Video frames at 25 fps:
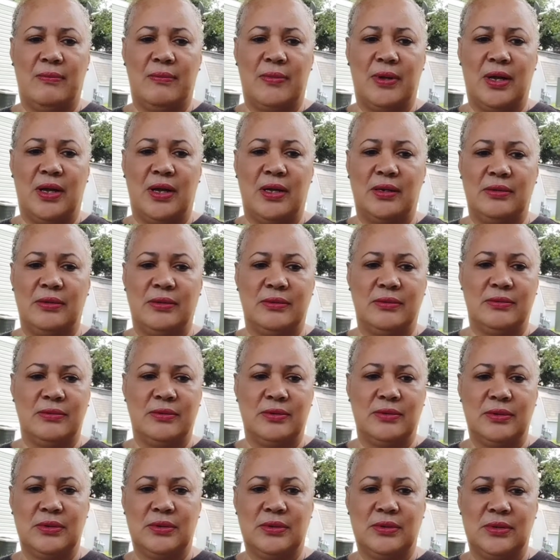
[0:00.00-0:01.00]

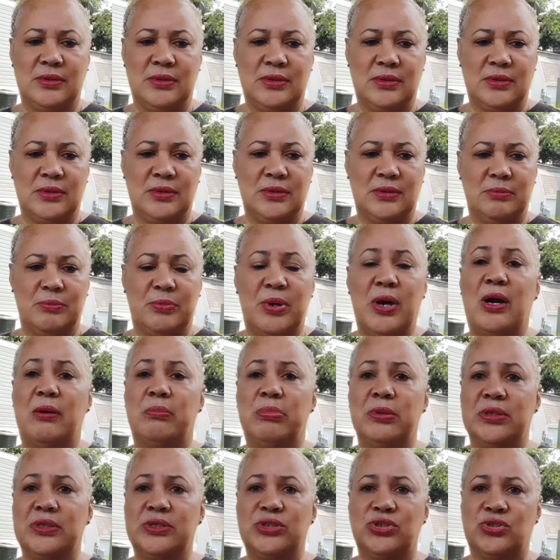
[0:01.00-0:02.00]

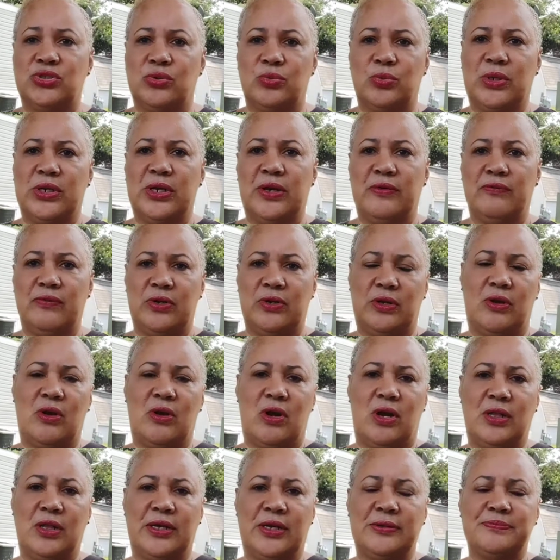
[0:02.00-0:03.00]
unpublished or whatever you
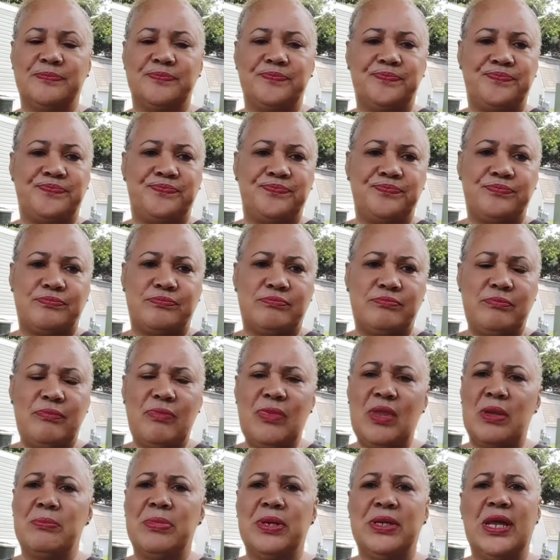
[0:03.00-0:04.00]
call
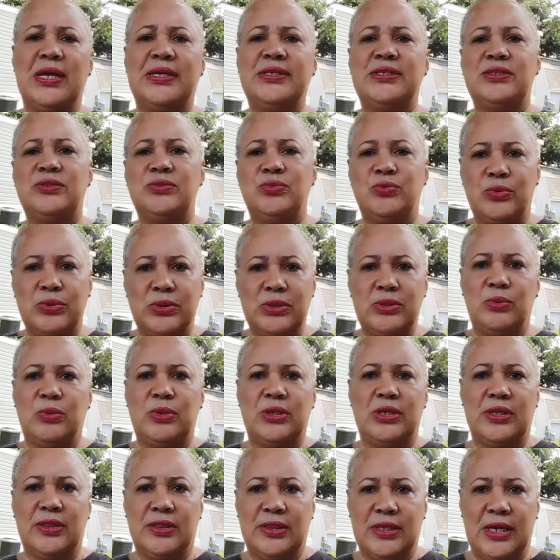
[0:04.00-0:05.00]
it. But I just really want
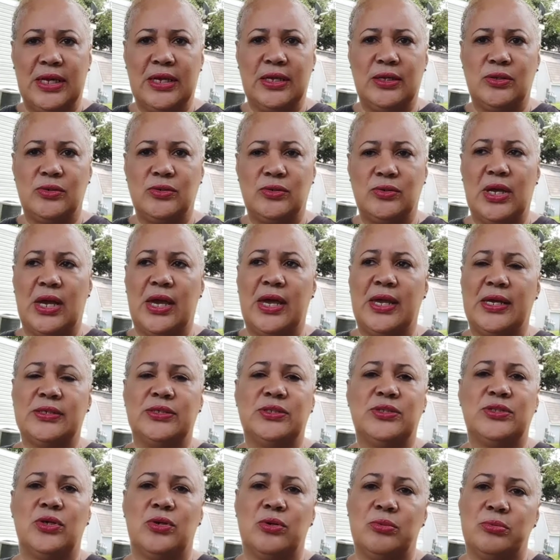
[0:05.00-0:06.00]
to thank you guys
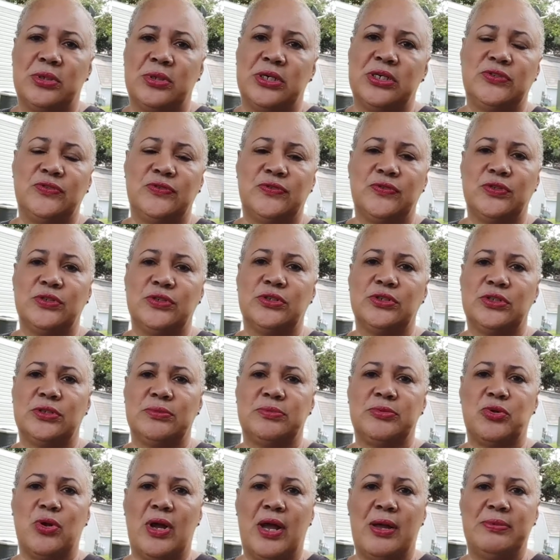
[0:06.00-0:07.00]
so much for
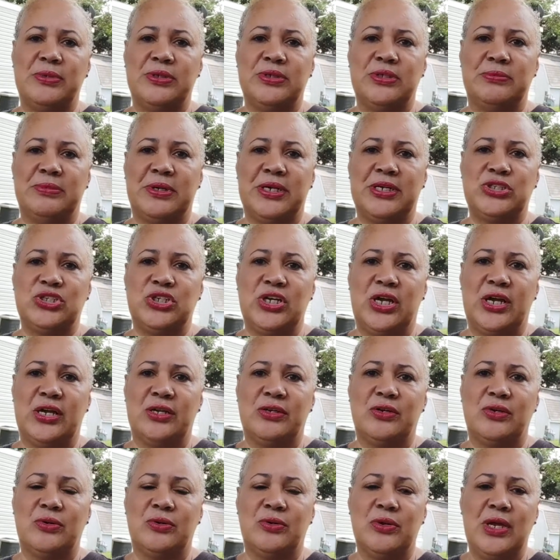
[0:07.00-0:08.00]
subscribing to my
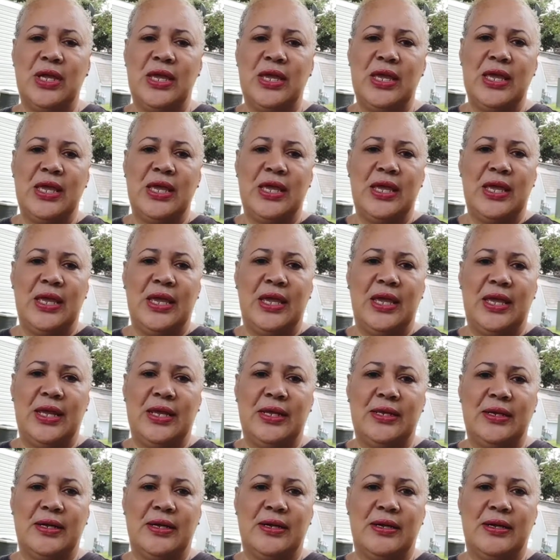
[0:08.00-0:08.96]
channel. And